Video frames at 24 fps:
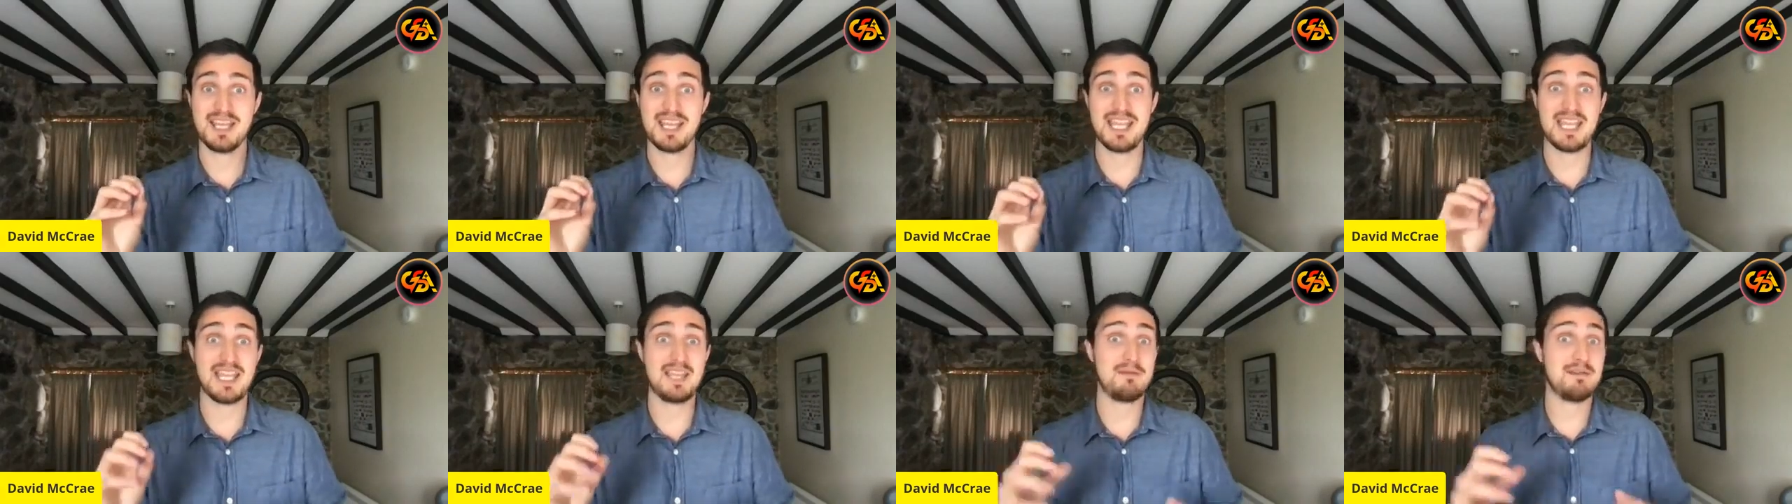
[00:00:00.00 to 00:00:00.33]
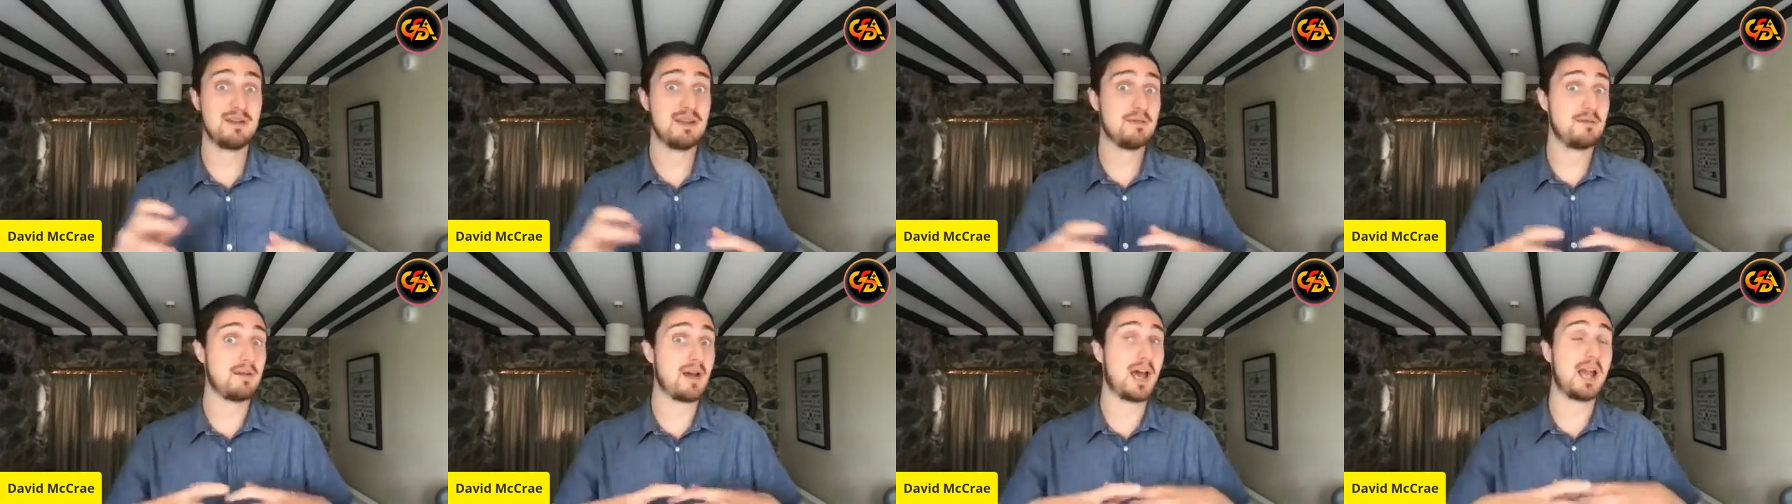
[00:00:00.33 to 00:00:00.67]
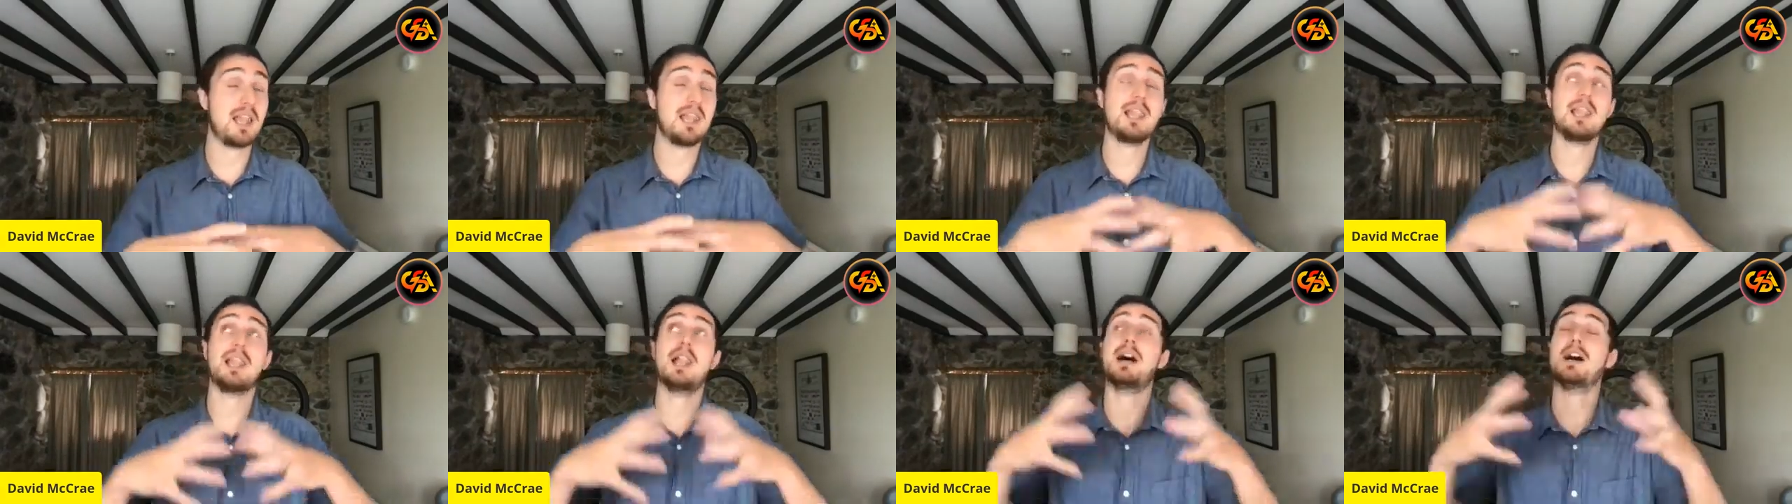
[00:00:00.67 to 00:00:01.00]
even if
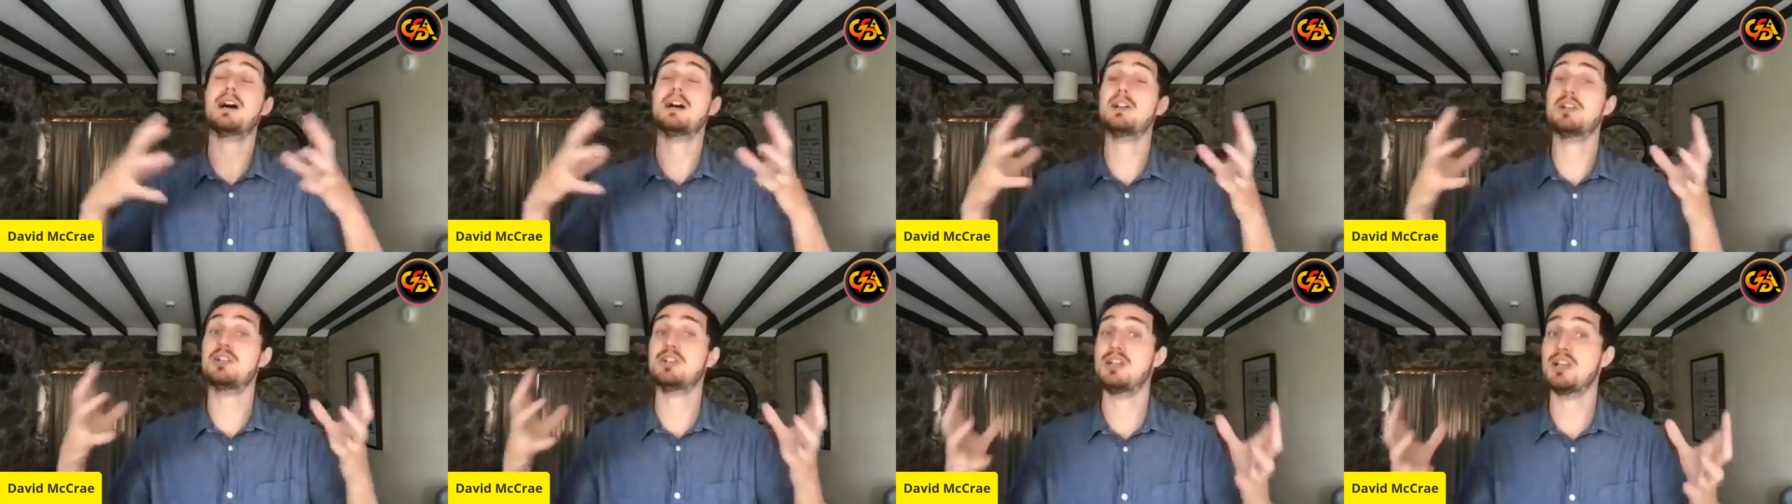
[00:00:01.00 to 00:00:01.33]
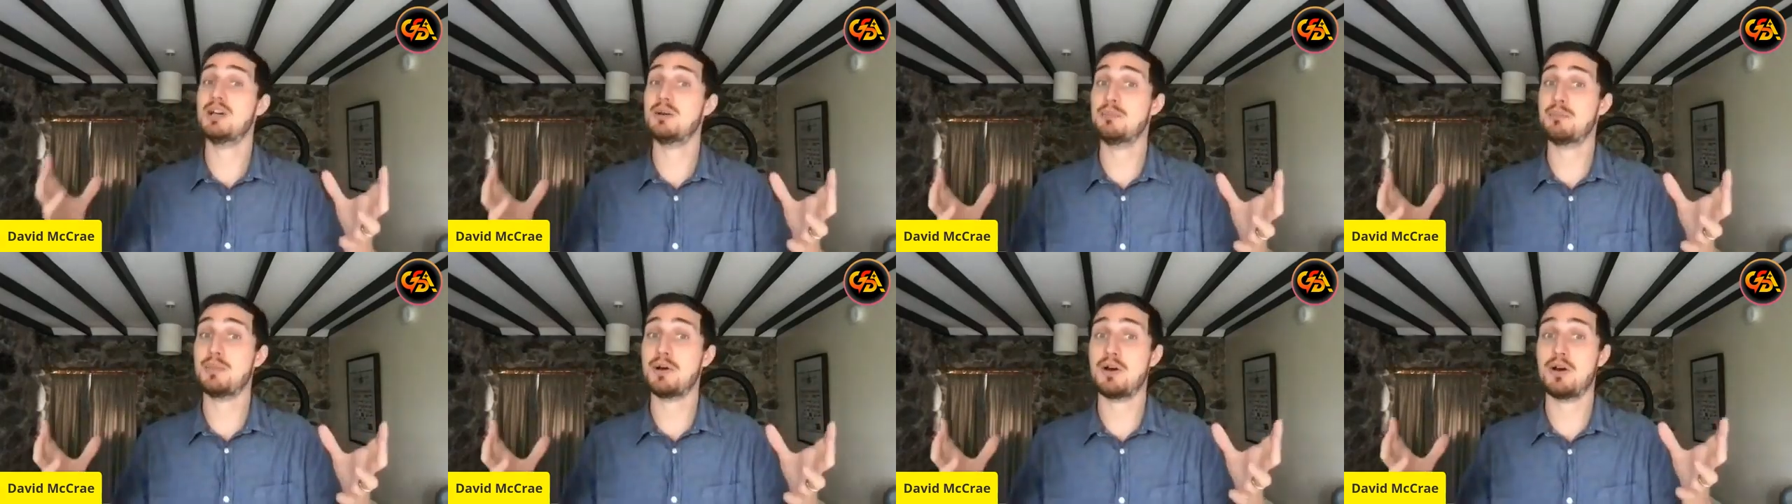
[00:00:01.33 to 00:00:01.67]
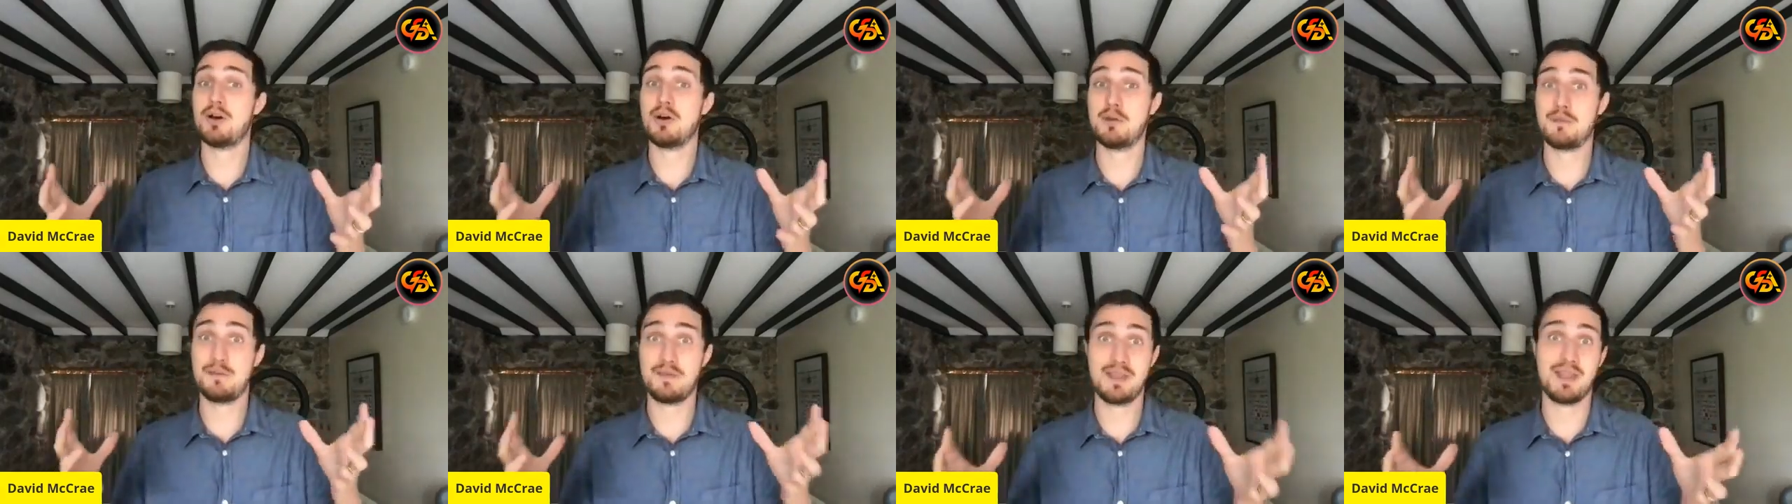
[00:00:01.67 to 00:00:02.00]
a large number
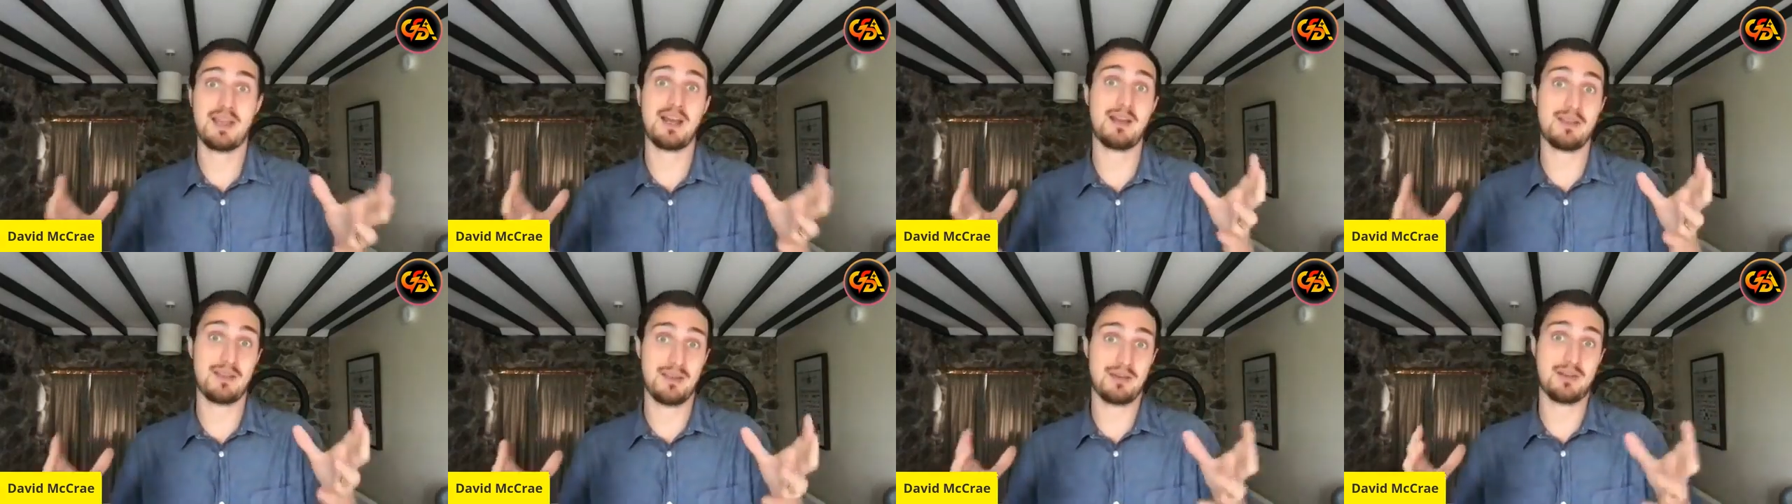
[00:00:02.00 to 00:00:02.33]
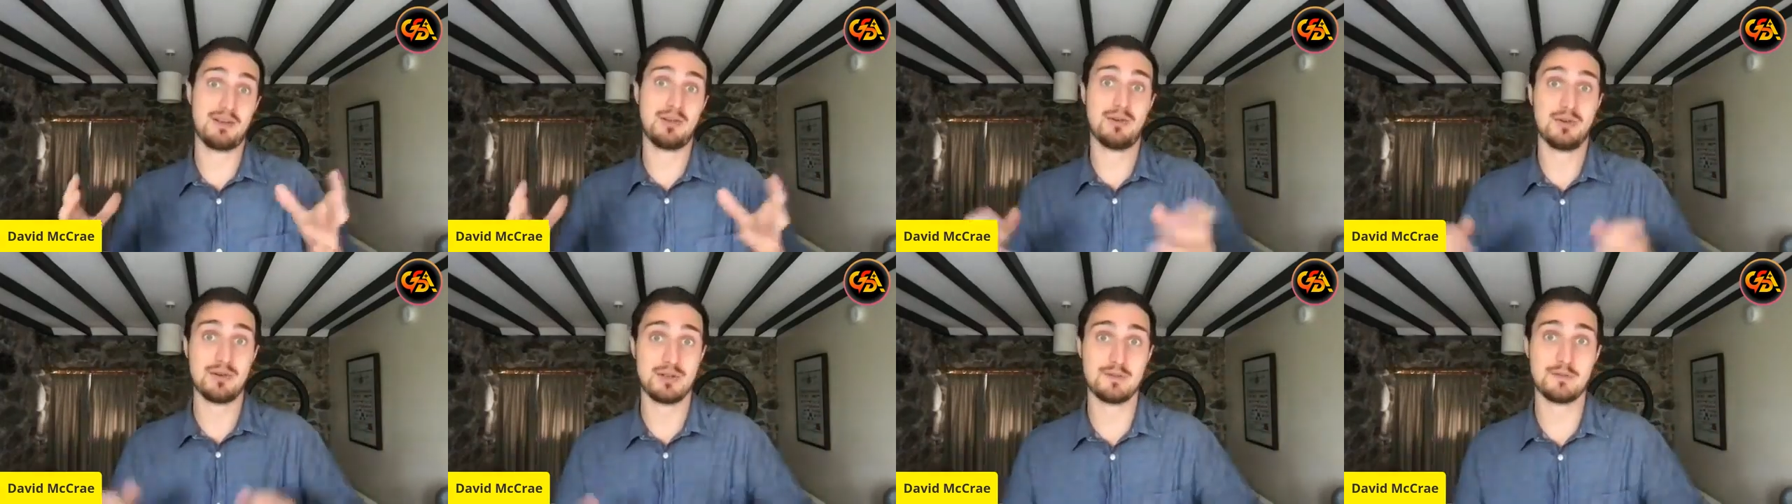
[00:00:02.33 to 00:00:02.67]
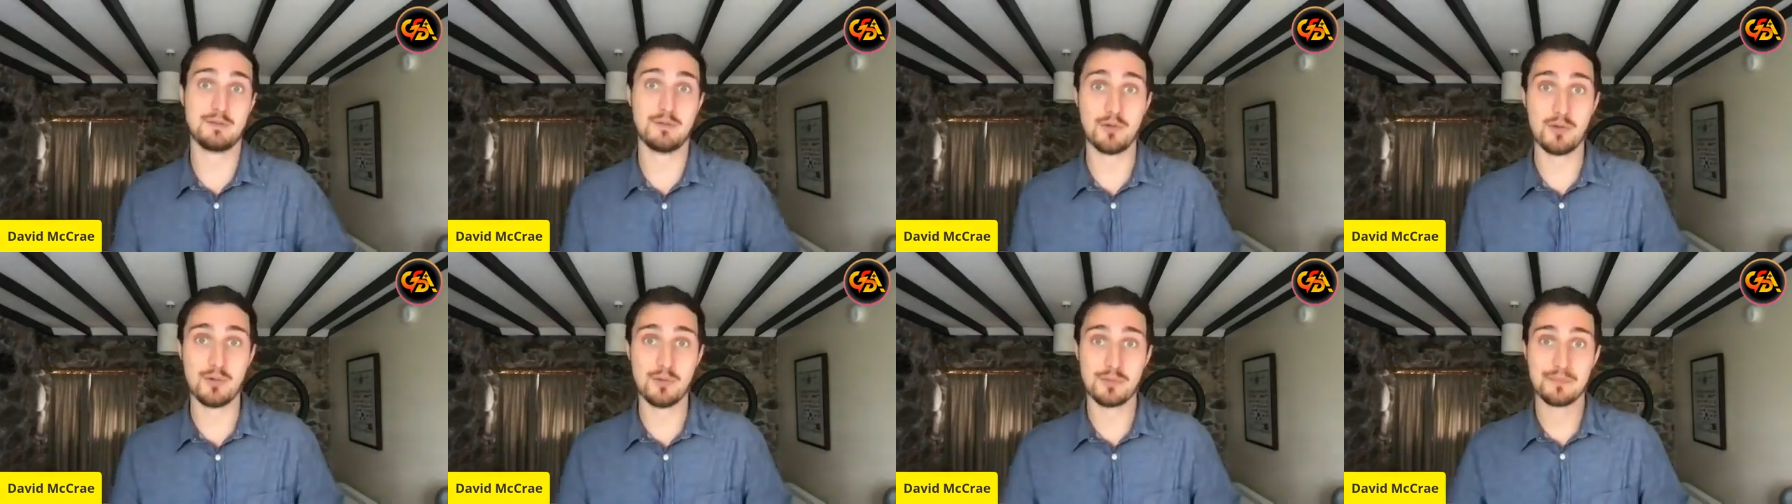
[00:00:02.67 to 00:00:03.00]
of the other nodes
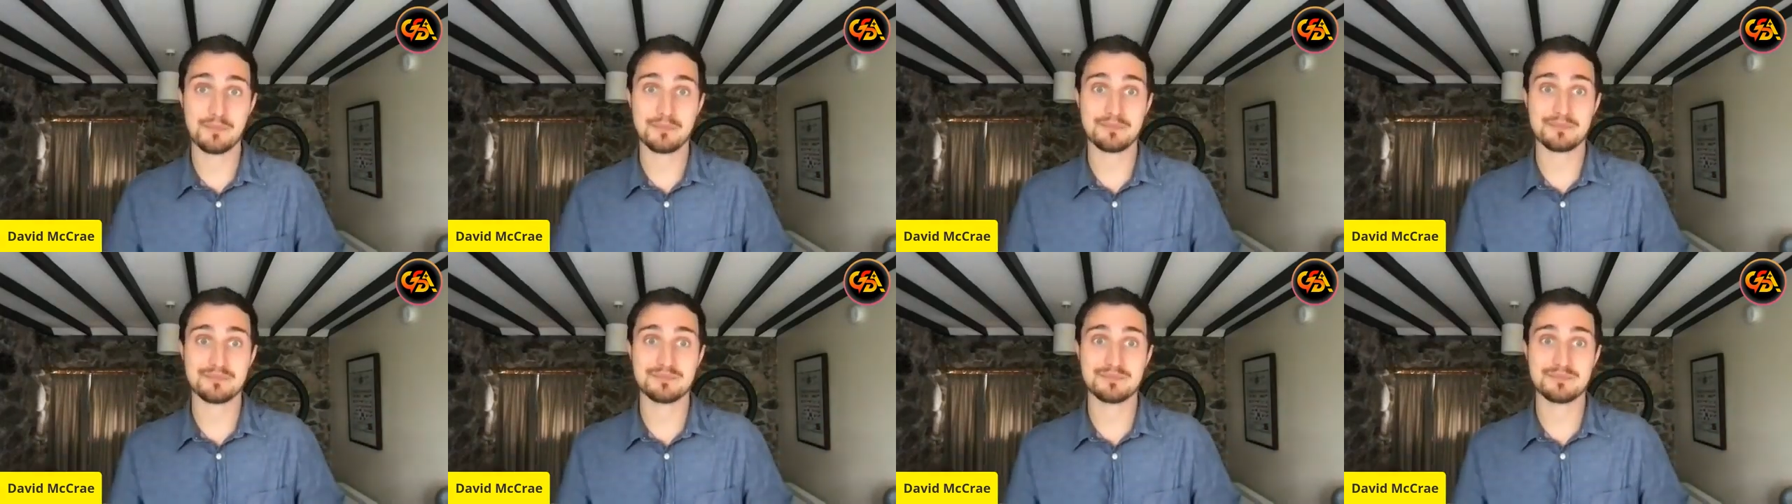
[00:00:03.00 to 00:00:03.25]
fall.